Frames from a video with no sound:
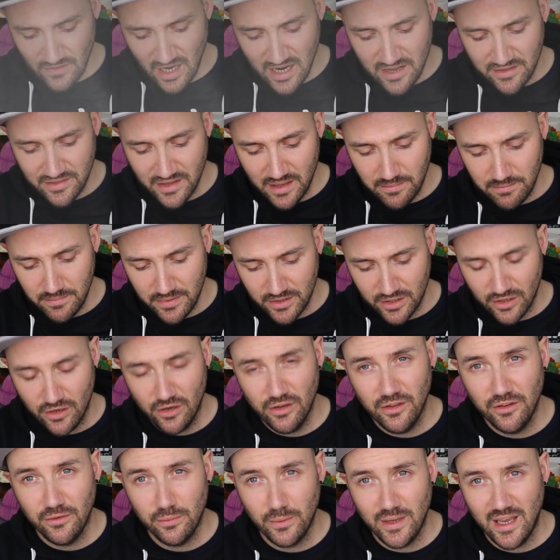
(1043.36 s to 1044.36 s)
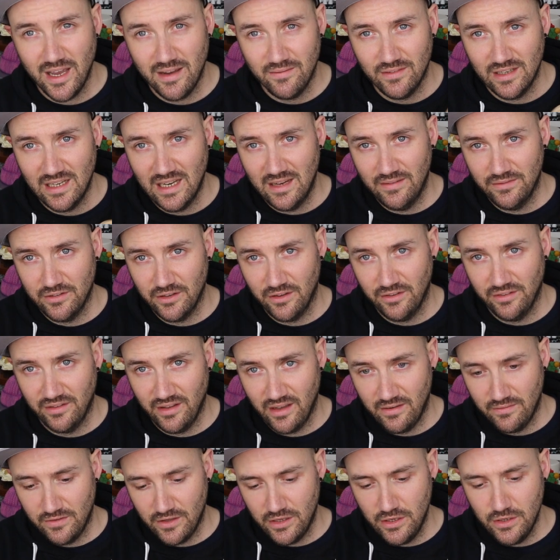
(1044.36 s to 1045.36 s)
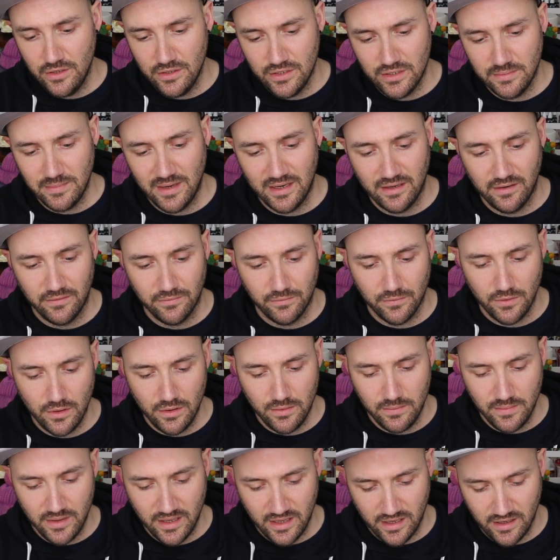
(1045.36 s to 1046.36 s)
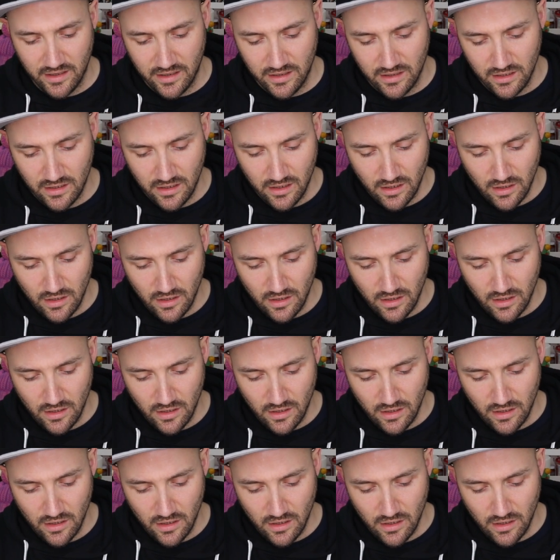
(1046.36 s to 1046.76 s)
and then because we haven't left ourselves a huge amount of room here,